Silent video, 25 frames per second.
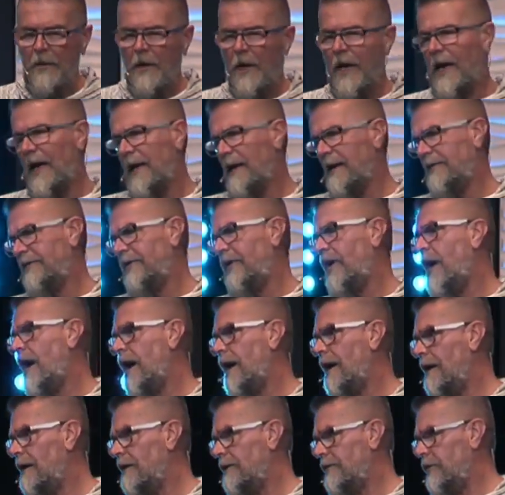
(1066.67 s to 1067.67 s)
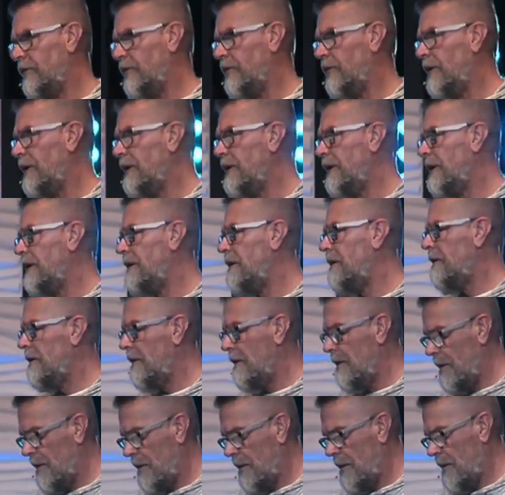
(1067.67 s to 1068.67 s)
I had a title to it, and,
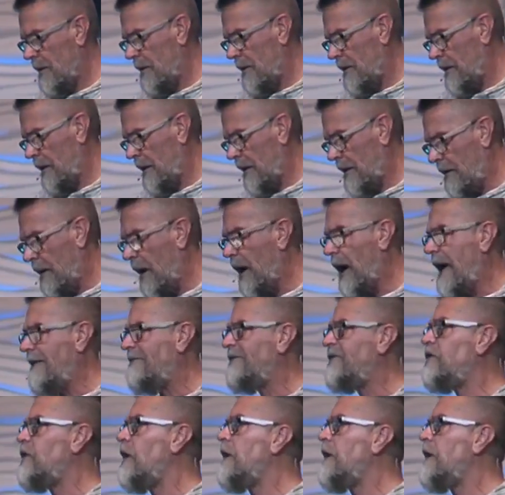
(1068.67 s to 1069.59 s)
and I've